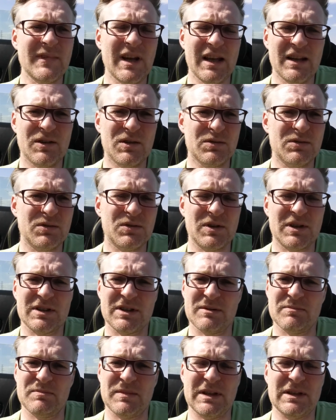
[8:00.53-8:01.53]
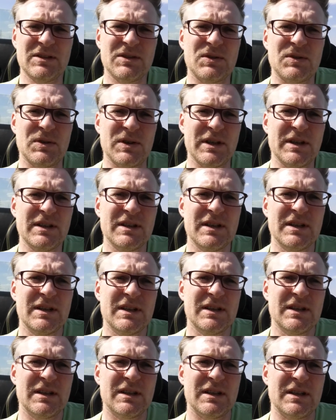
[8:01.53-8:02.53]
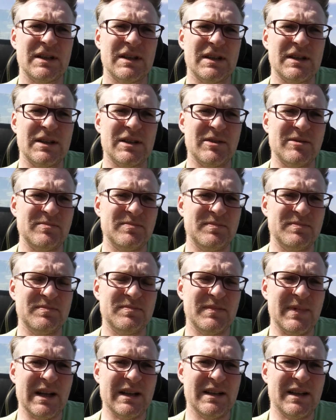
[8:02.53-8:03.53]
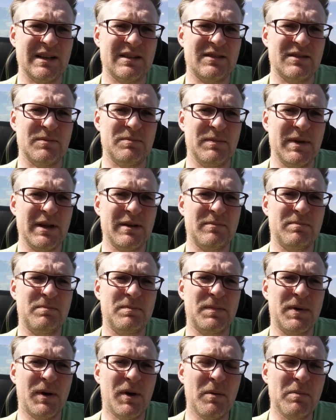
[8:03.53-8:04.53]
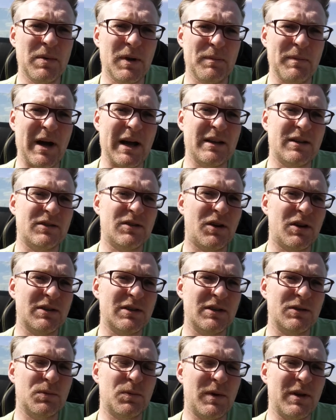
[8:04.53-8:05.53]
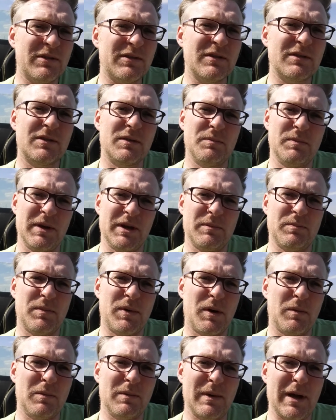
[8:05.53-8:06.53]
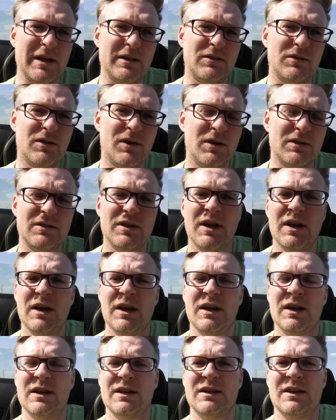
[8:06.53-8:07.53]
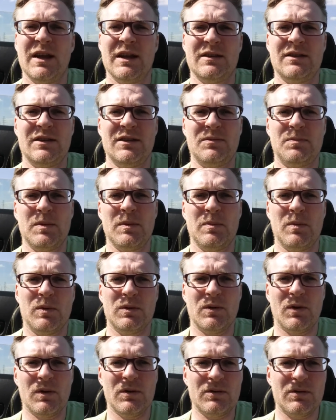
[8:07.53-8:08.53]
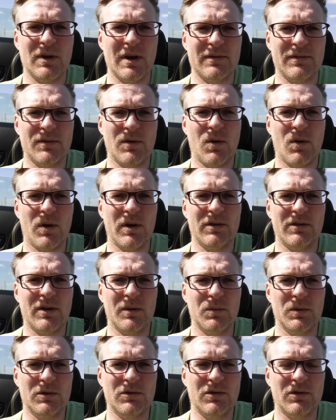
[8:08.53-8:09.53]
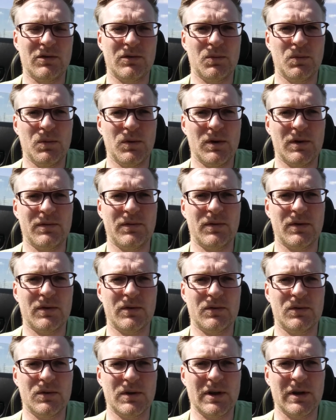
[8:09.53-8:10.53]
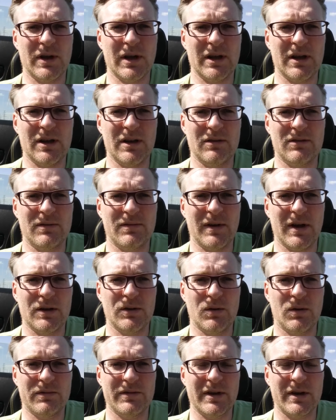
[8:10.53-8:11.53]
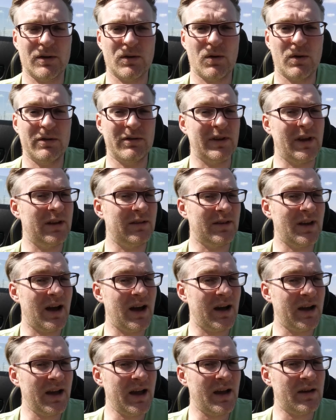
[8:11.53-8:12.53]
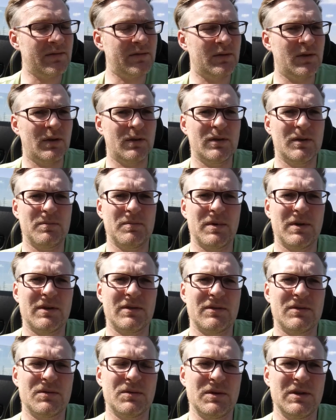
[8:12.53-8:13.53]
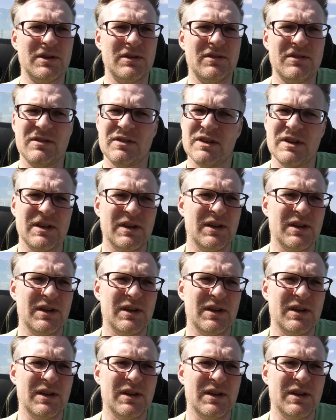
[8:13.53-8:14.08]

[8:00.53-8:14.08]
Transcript: And also not in Bitcoin, and that's a big problem. I thought it wasn't a big problem. I thought that these people would also have coins that would just work for to increase the value of their coins, as I have done the past 2 years.